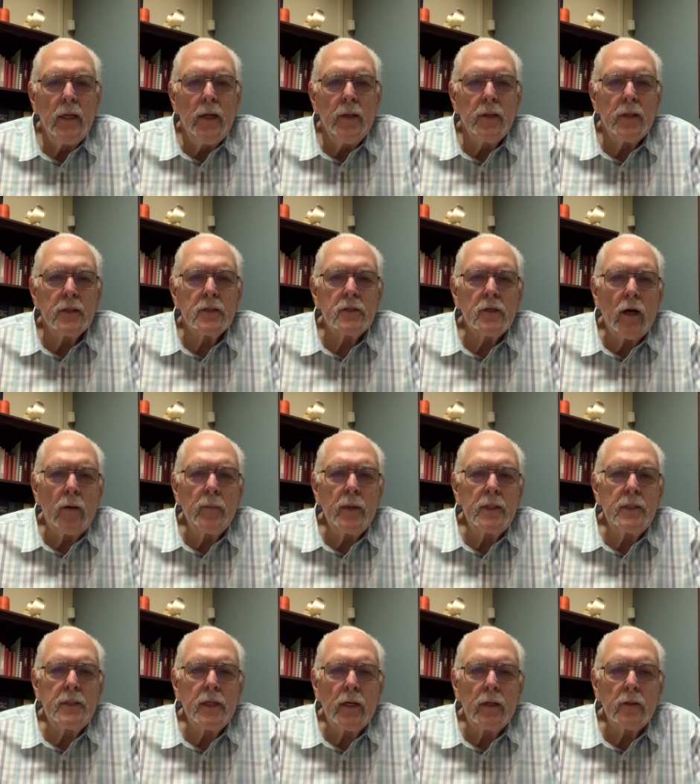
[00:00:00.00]
the
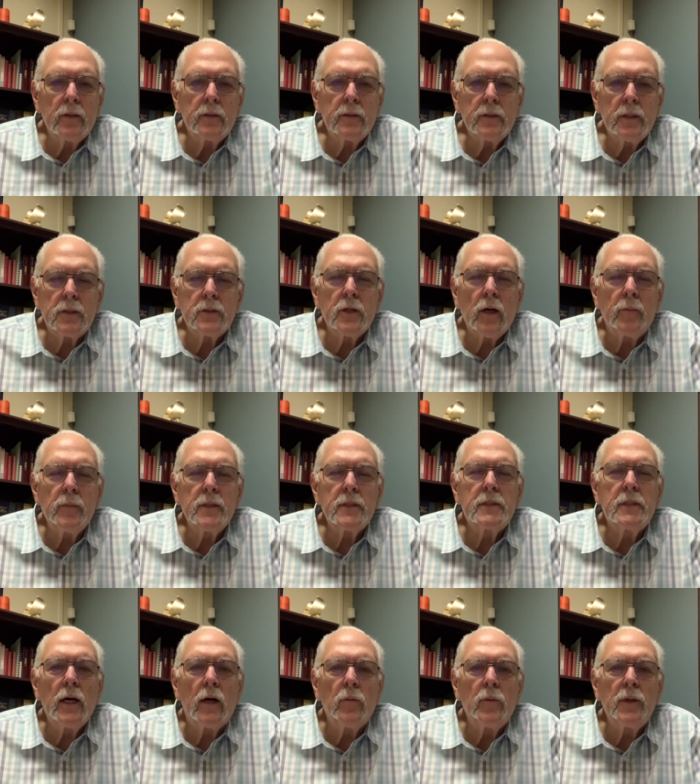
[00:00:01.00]
psalmist dealt, the psalmist
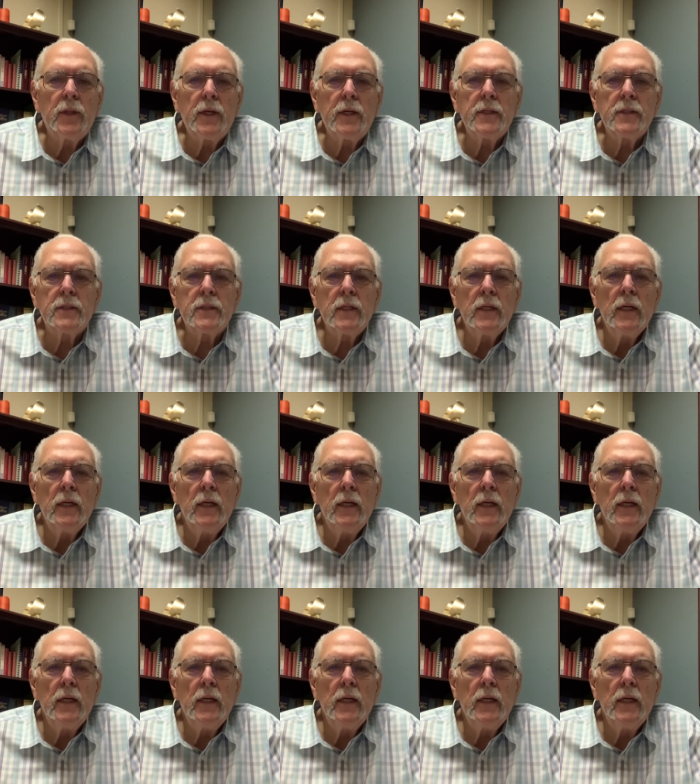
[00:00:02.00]
dealt with his